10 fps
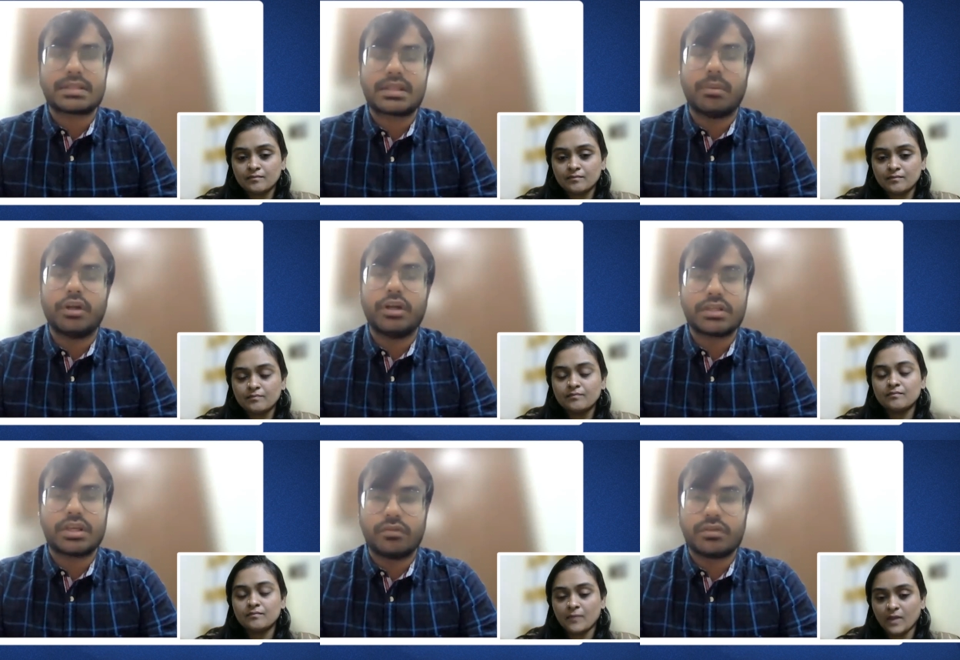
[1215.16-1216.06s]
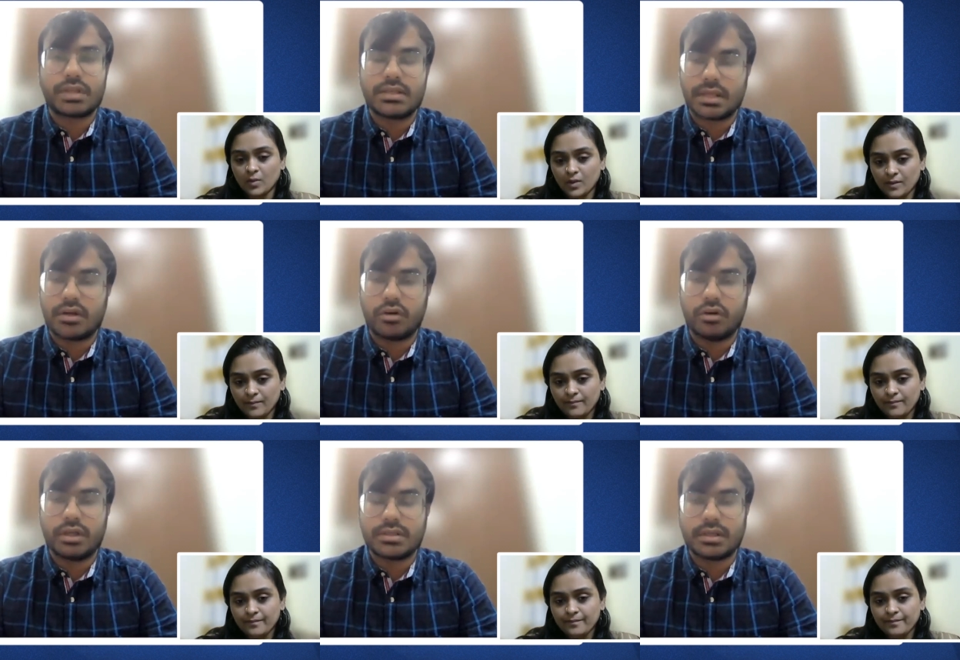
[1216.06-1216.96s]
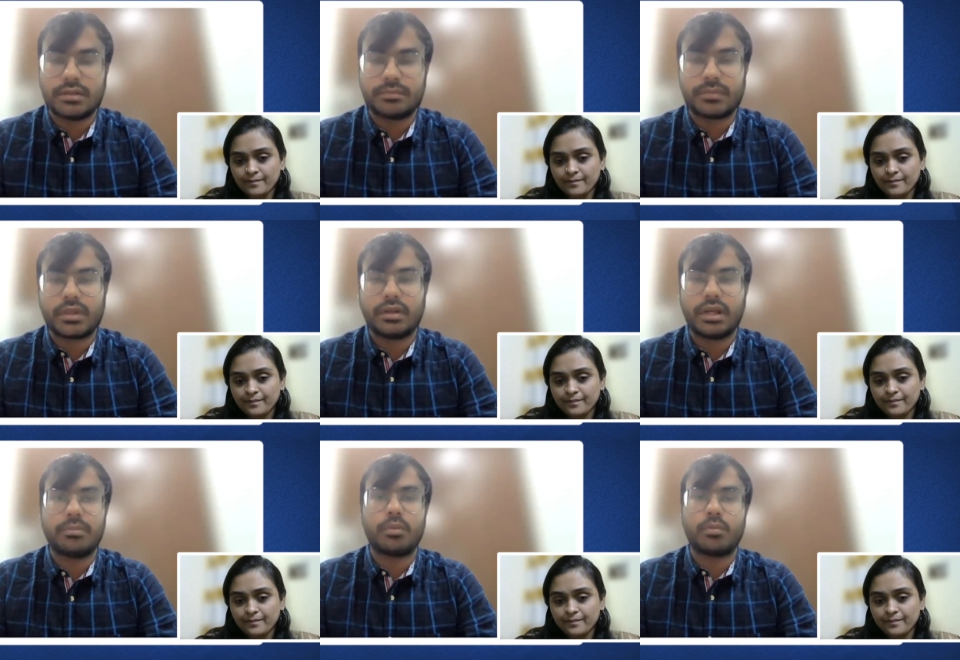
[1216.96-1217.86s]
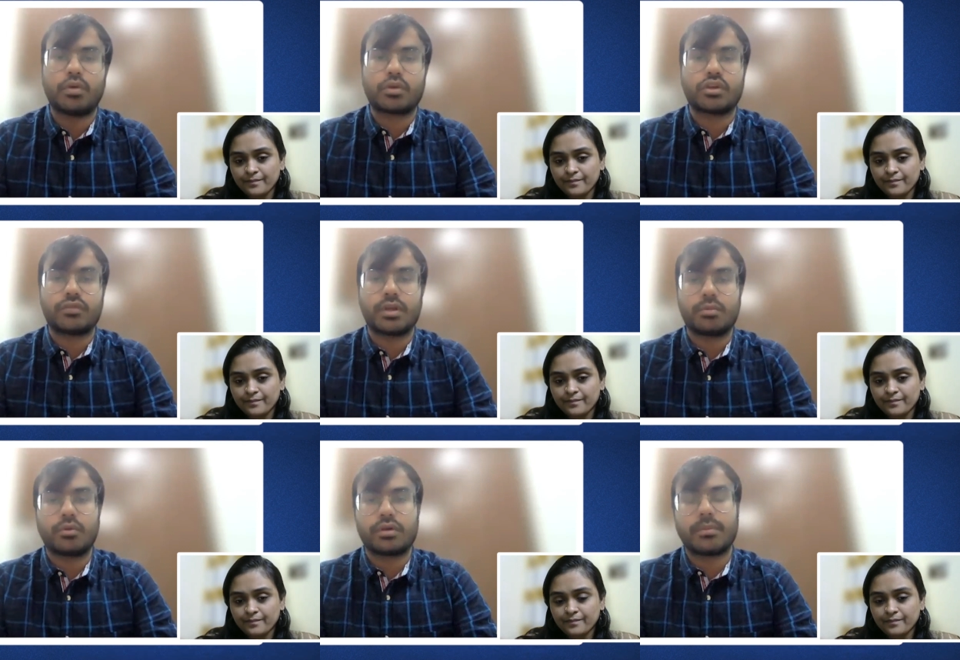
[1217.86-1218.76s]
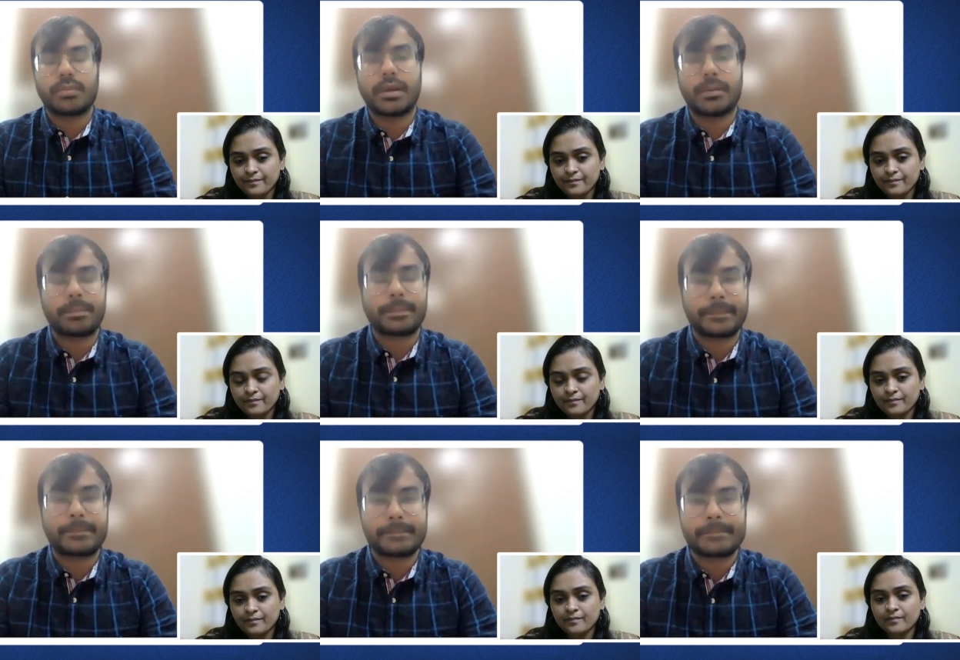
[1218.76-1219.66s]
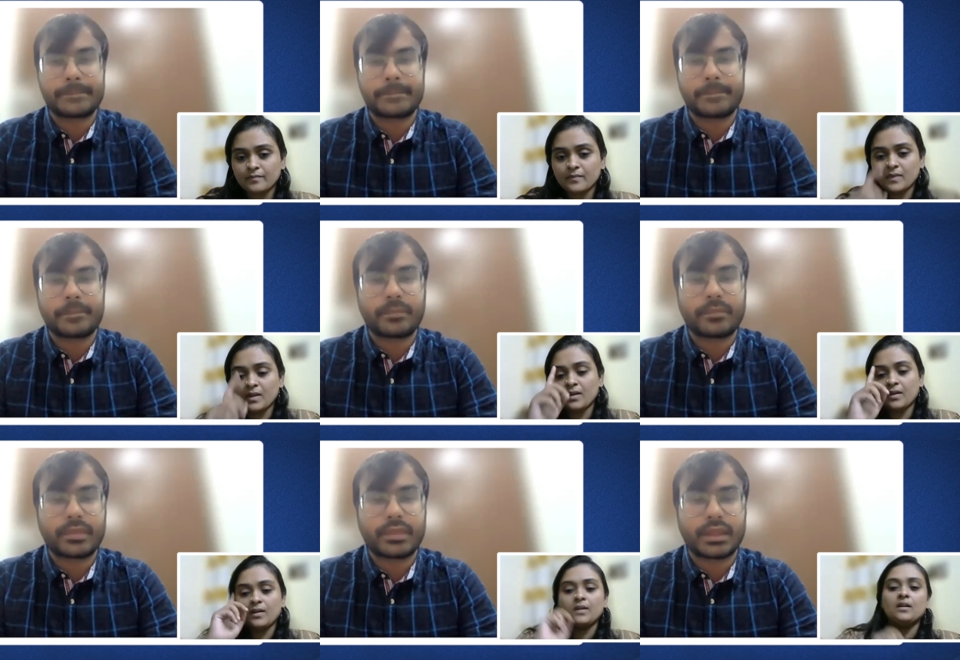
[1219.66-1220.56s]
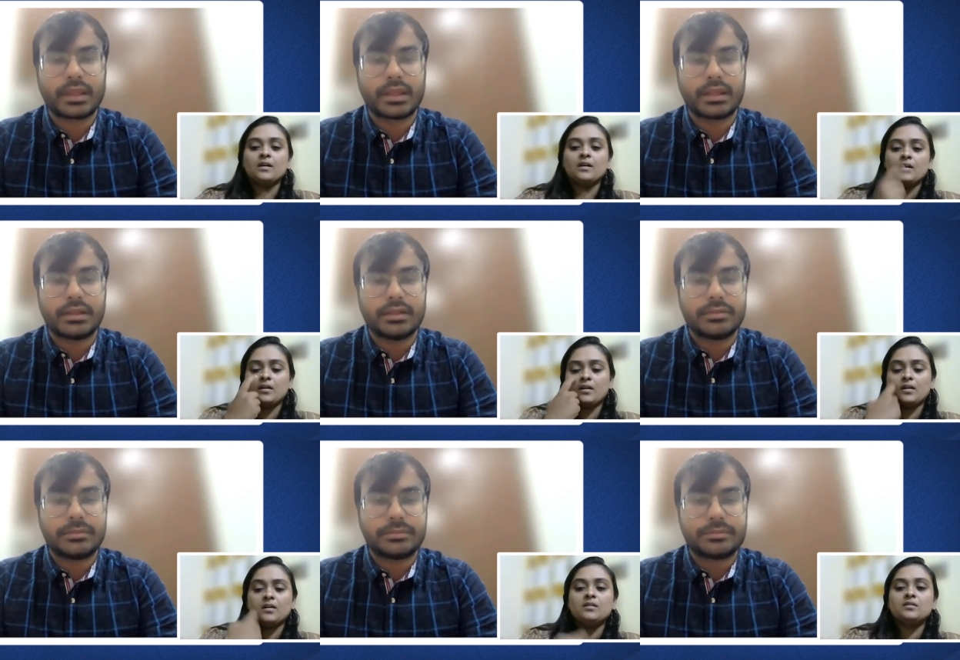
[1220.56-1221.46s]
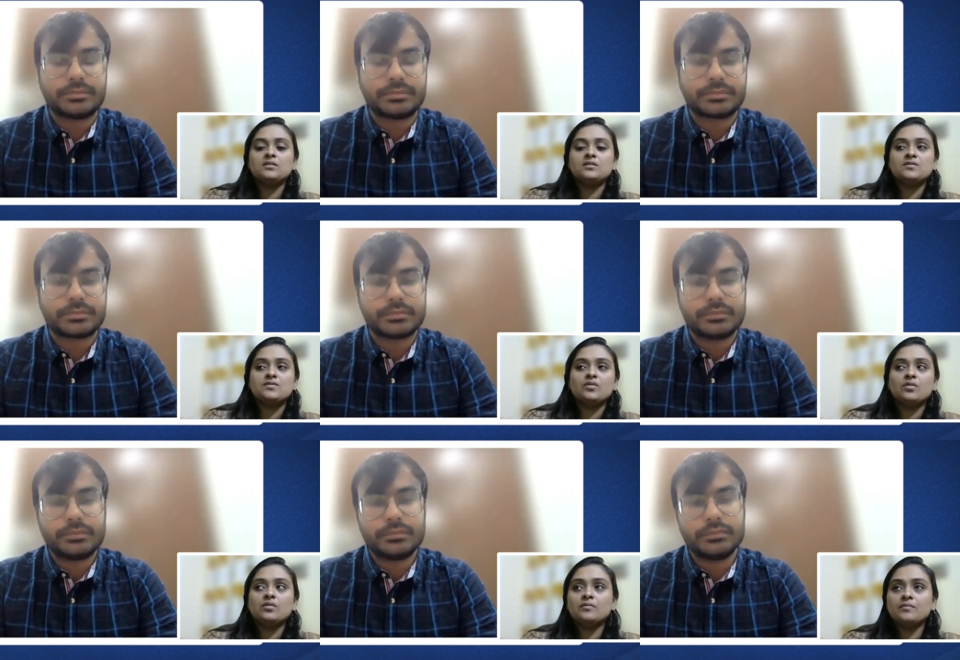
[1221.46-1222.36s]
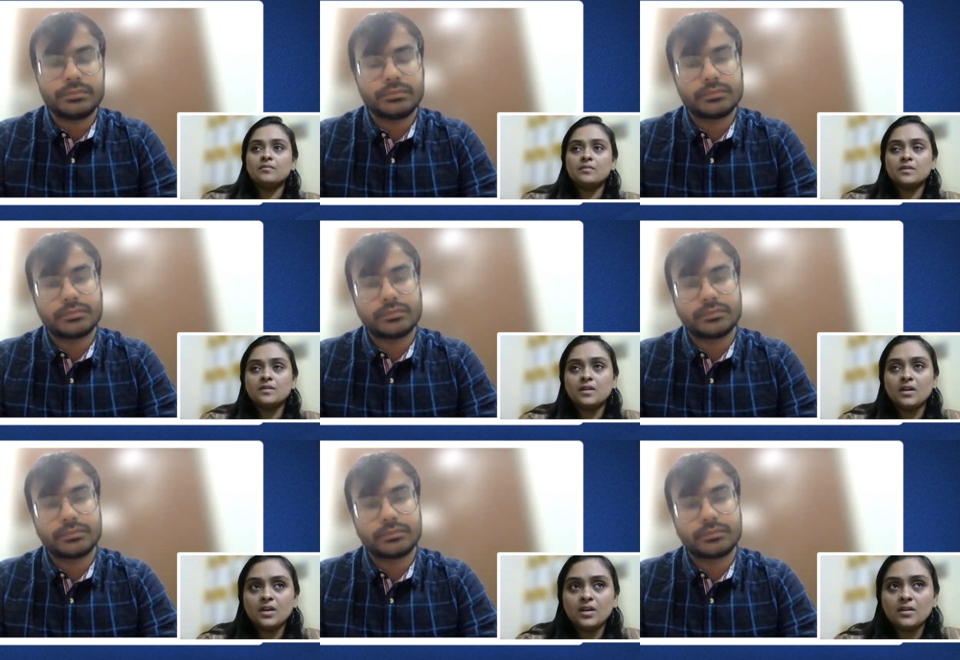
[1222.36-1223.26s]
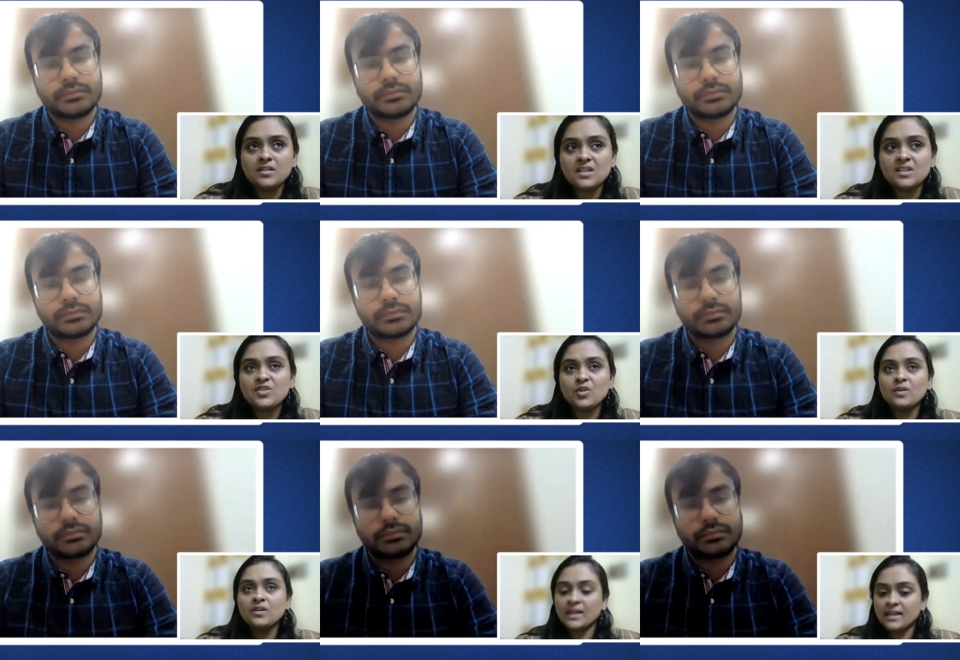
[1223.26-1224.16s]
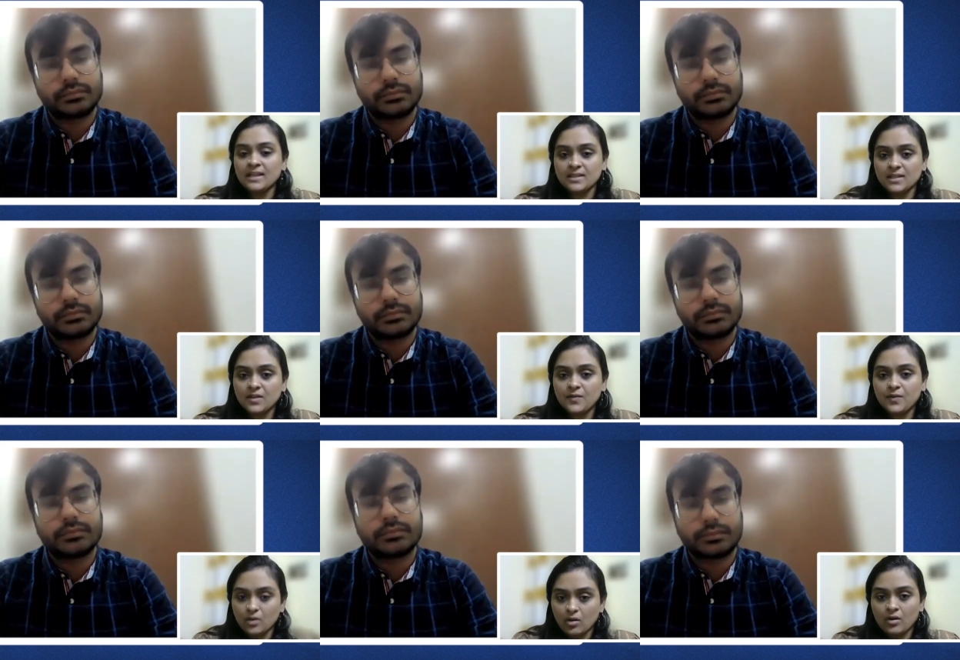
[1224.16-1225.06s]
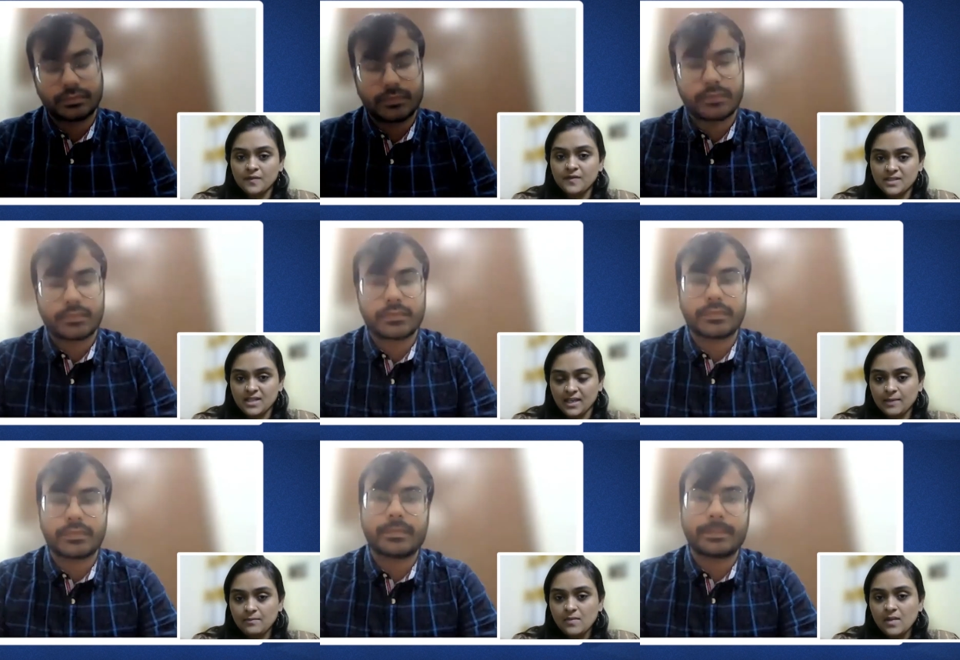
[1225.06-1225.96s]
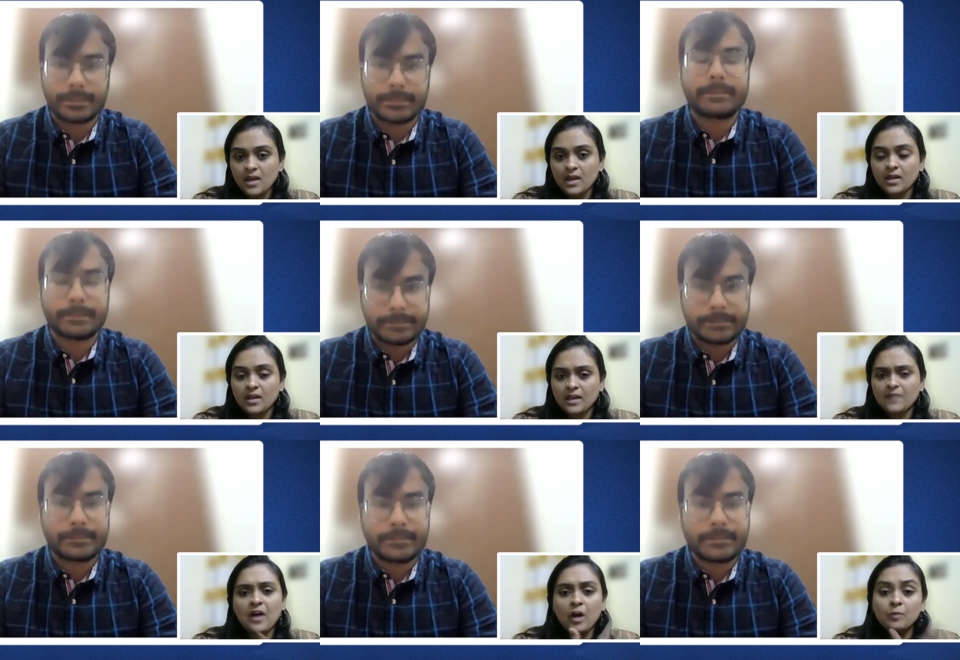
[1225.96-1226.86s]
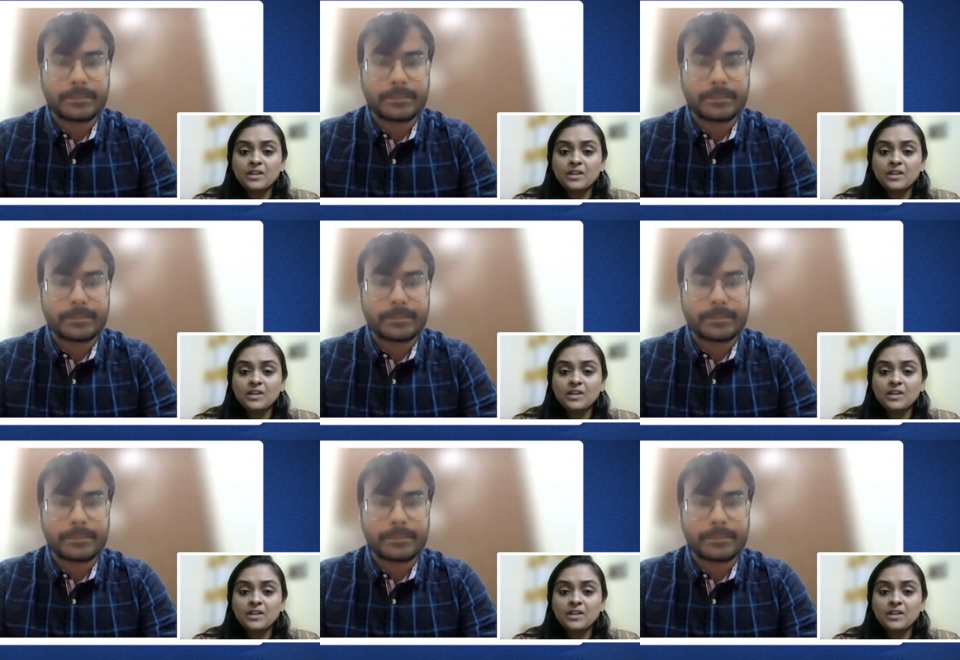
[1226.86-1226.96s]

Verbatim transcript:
Speaker 1: yes, community service is a good is a great proportion of their program. Yeah.
Speaker 2: Uh, so, since you were in India for a lot of the time, like for how